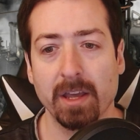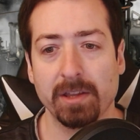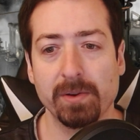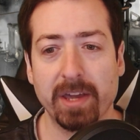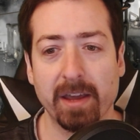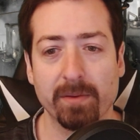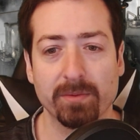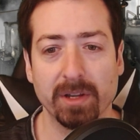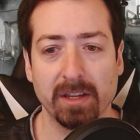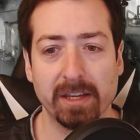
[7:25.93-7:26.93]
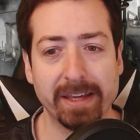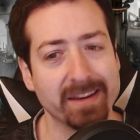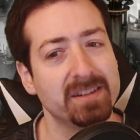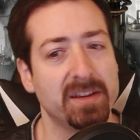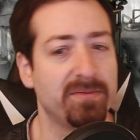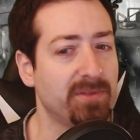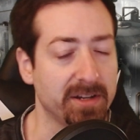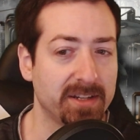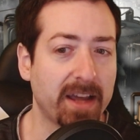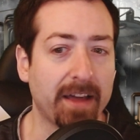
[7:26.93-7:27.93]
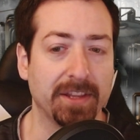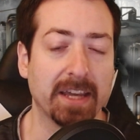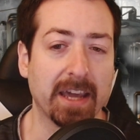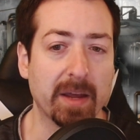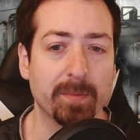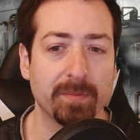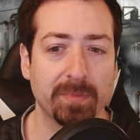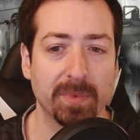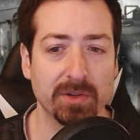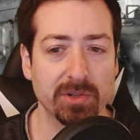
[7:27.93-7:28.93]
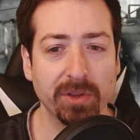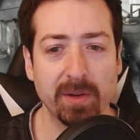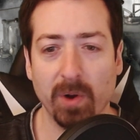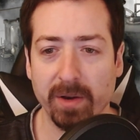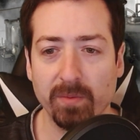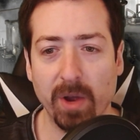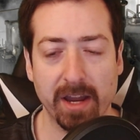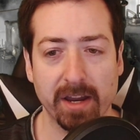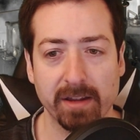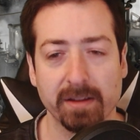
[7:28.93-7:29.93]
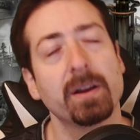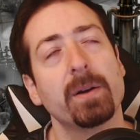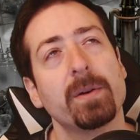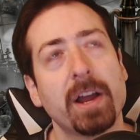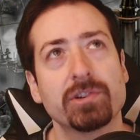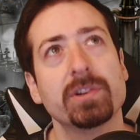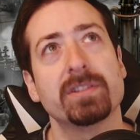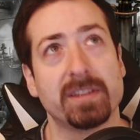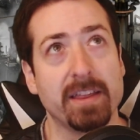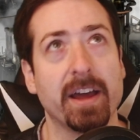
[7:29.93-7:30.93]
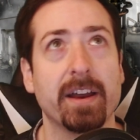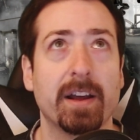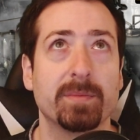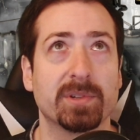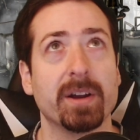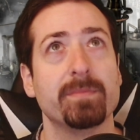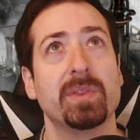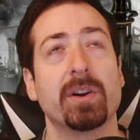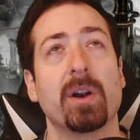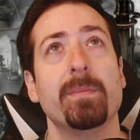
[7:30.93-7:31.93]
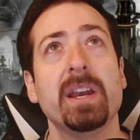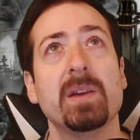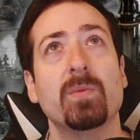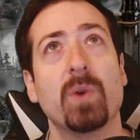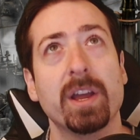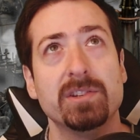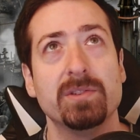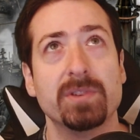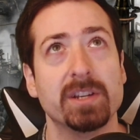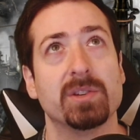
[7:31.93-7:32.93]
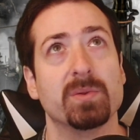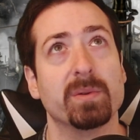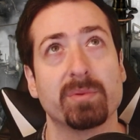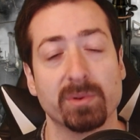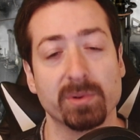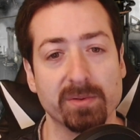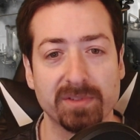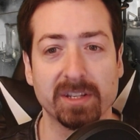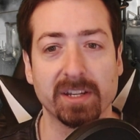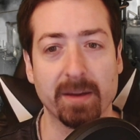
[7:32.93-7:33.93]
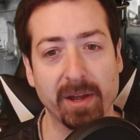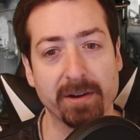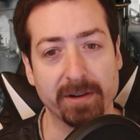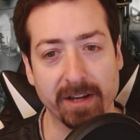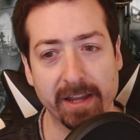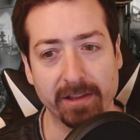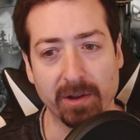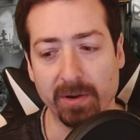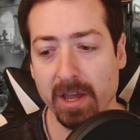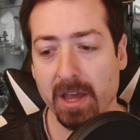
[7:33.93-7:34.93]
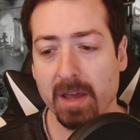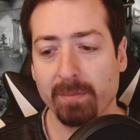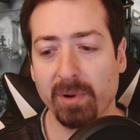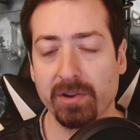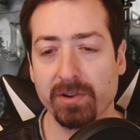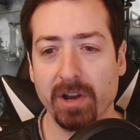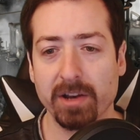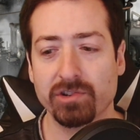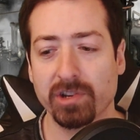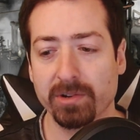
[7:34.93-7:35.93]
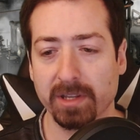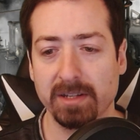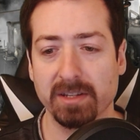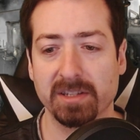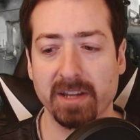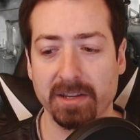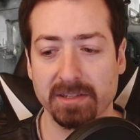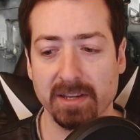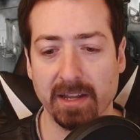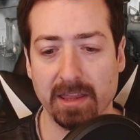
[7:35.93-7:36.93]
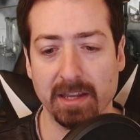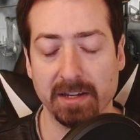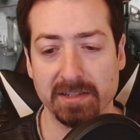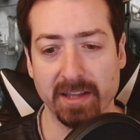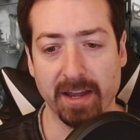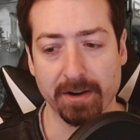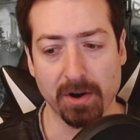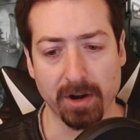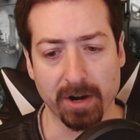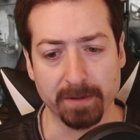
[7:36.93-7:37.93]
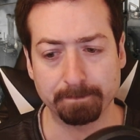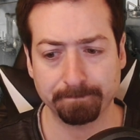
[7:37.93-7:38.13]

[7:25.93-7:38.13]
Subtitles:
You can't really get different at the game. There's only one way. I shouldn't say that. I'm sorry. There are many ways you need to improve to get better in Halo, but you're not generally discussing things that are